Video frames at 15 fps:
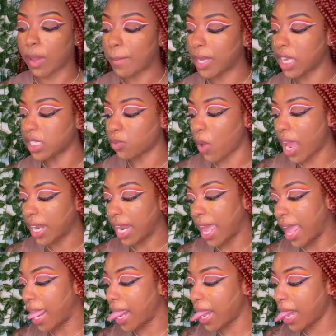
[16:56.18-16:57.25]
because why
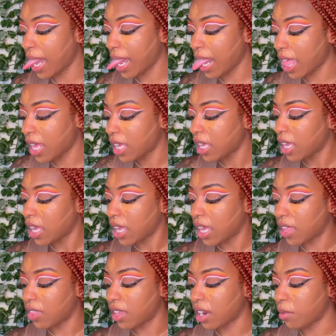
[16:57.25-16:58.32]
not?
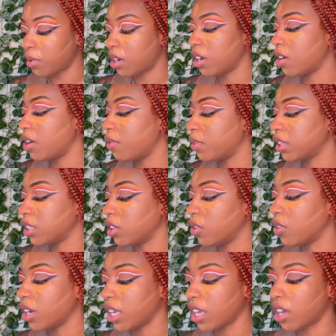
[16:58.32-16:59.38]
And then I want to go in with the
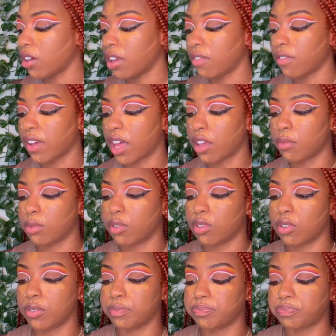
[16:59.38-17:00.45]
L'Oreal
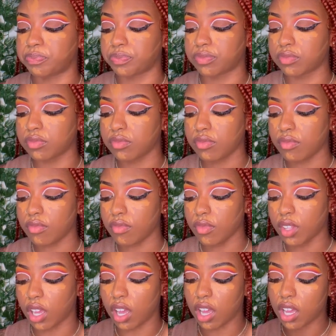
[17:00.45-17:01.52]
Infallible
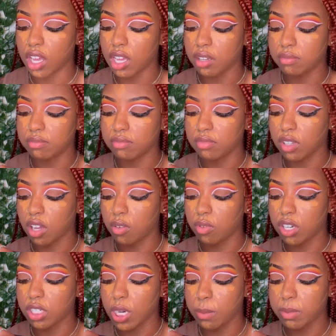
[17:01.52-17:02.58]

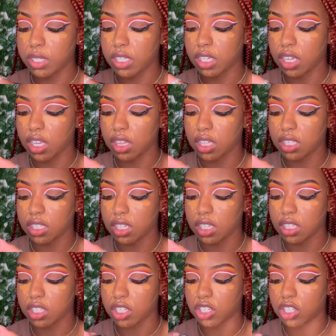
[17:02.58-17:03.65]
Longwear shaping stick. This
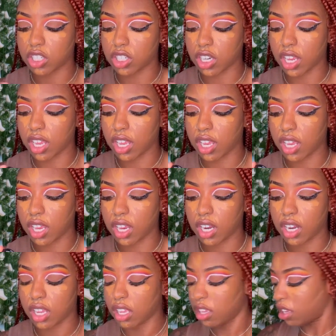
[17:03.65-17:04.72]
is the shade